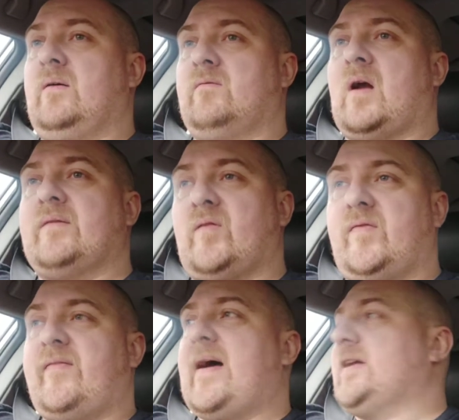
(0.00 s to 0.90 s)
rival
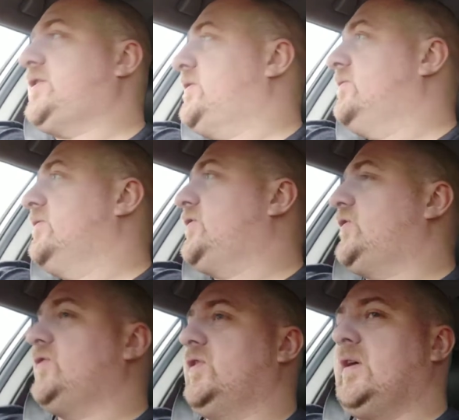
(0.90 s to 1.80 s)

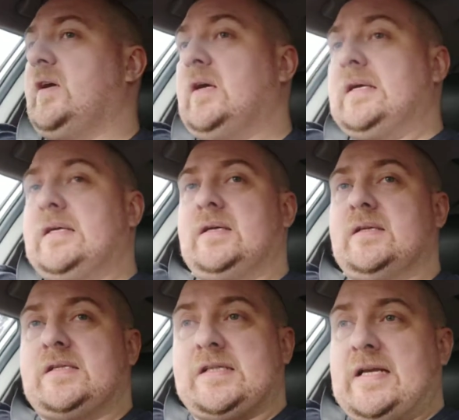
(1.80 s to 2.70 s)
factions
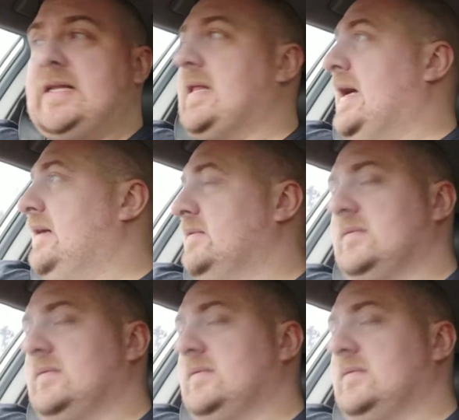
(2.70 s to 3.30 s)
see that